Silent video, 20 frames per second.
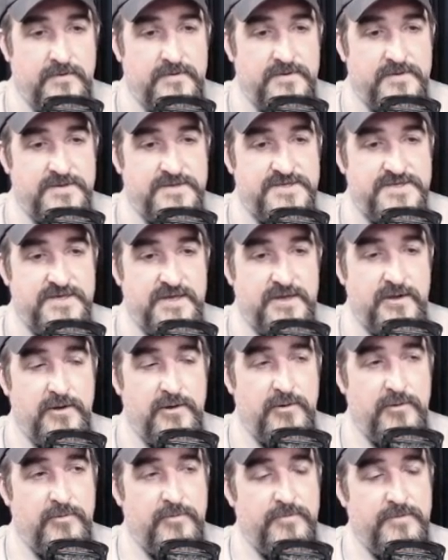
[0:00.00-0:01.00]

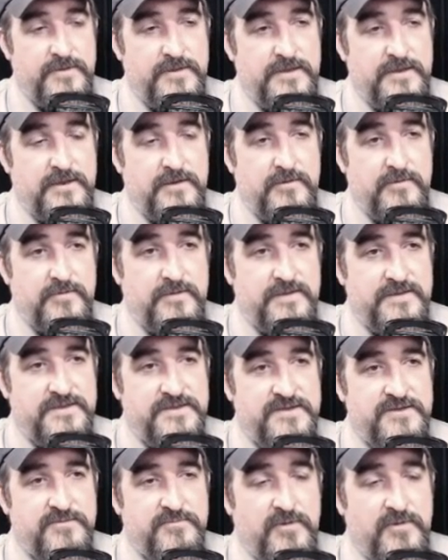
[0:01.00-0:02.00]
so, you
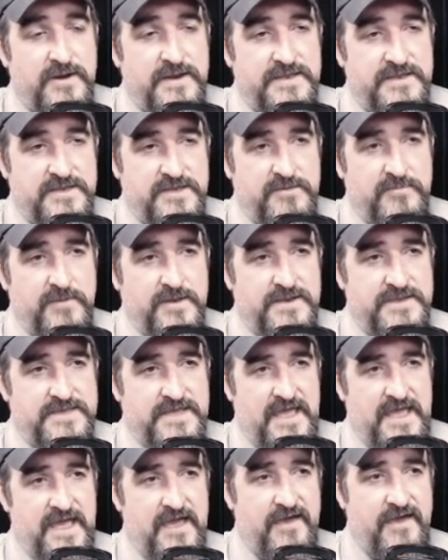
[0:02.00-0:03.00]
want it to
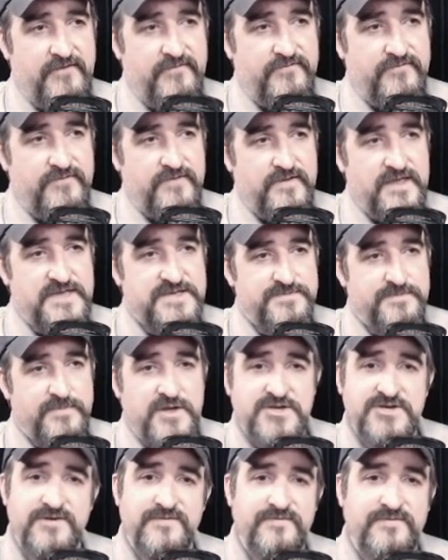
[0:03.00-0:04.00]
have as
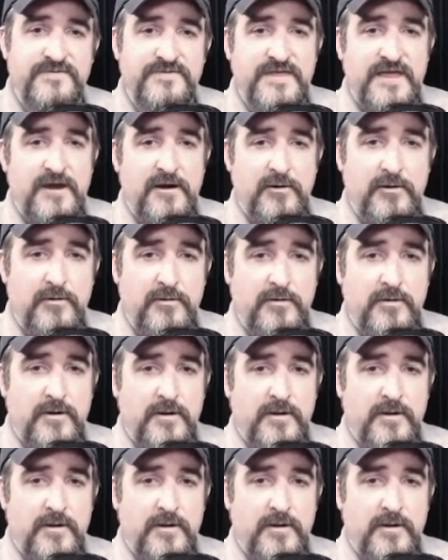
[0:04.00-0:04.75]
much of their